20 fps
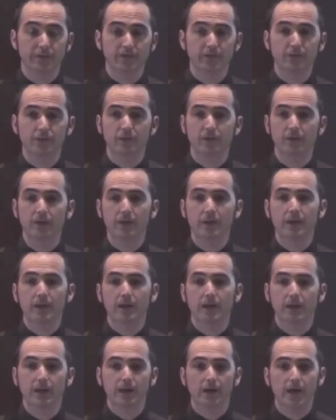events
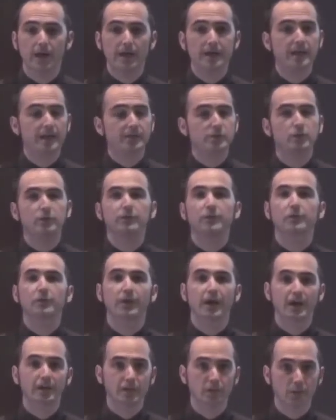uh, and, and sort of
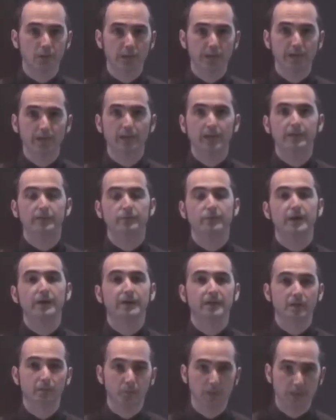evaluating and
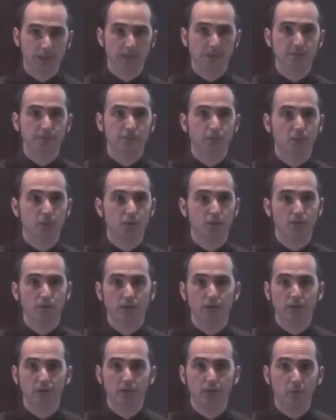finding a place for
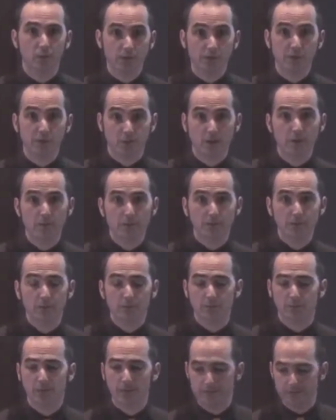uh, what's around
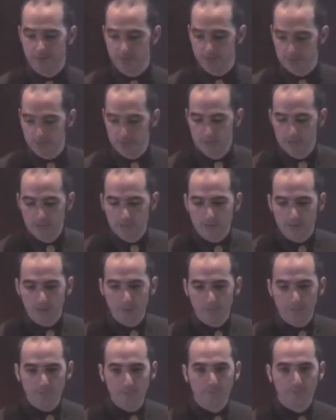you, right?
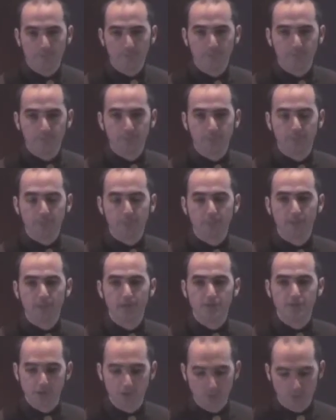Um,
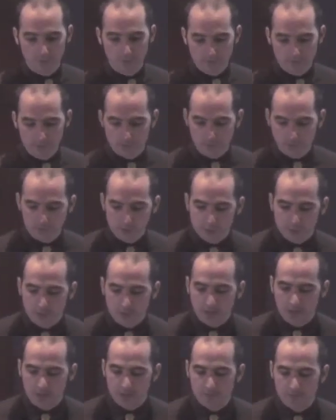so, so there's
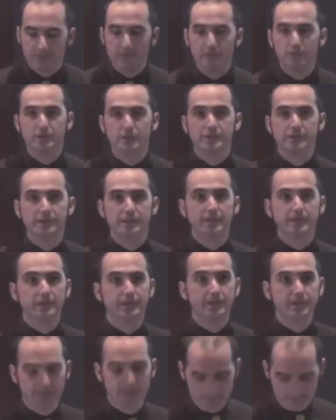been a lot of interest
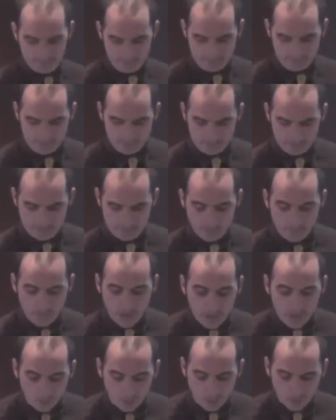uh, in, uh, in
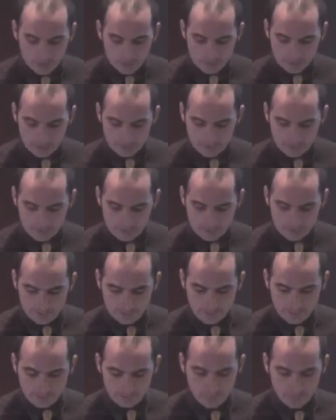my work uh,
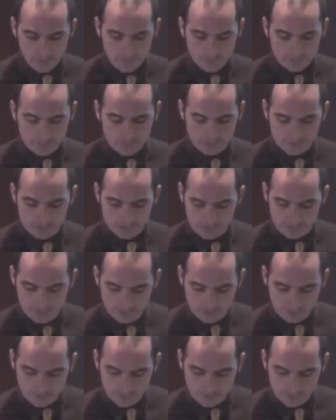in, in Praxis.